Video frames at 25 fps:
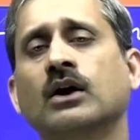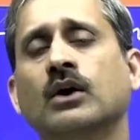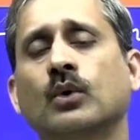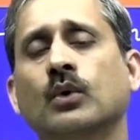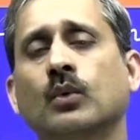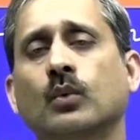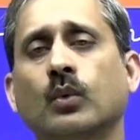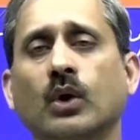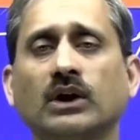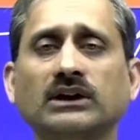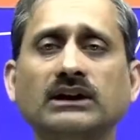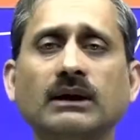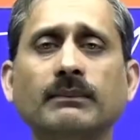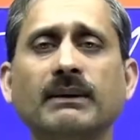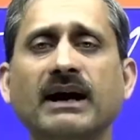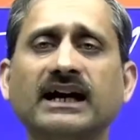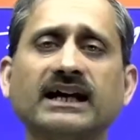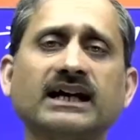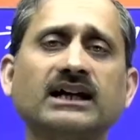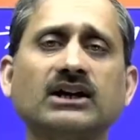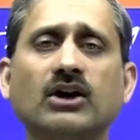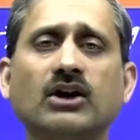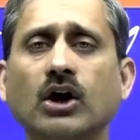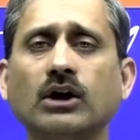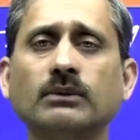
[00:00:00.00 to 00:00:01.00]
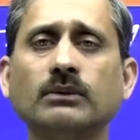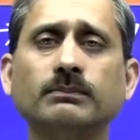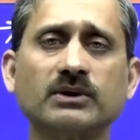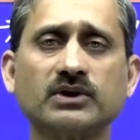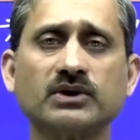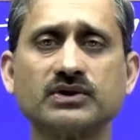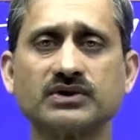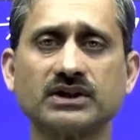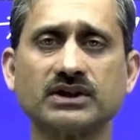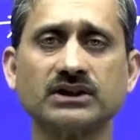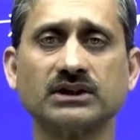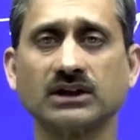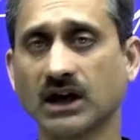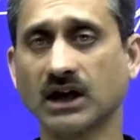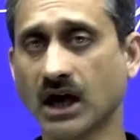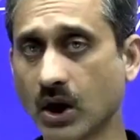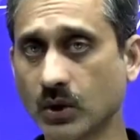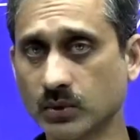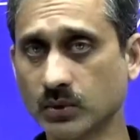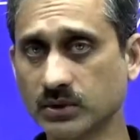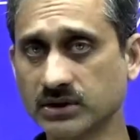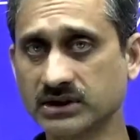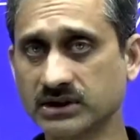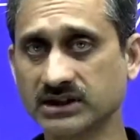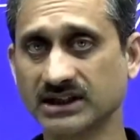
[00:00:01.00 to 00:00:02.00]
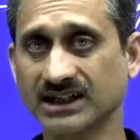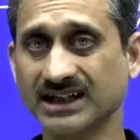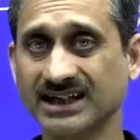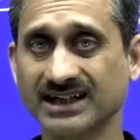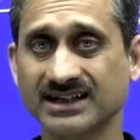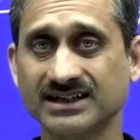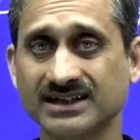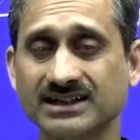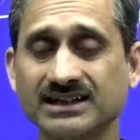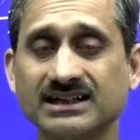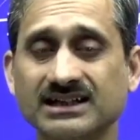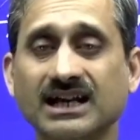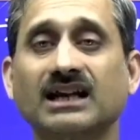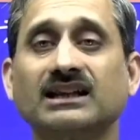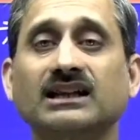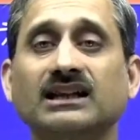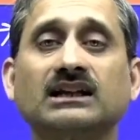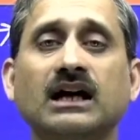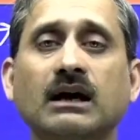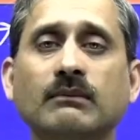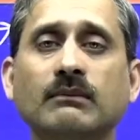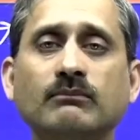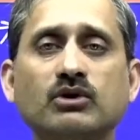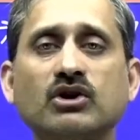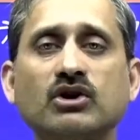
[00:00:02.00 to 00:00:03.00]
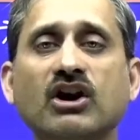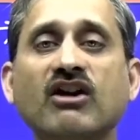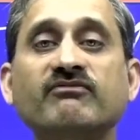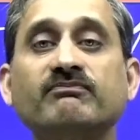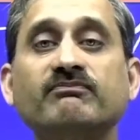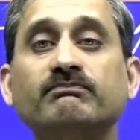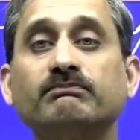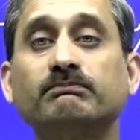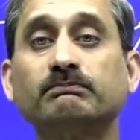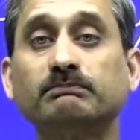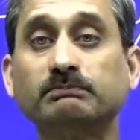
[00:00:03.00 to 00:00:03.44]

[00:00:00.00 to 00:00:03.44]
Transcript: What the banquet hall person counts is the number of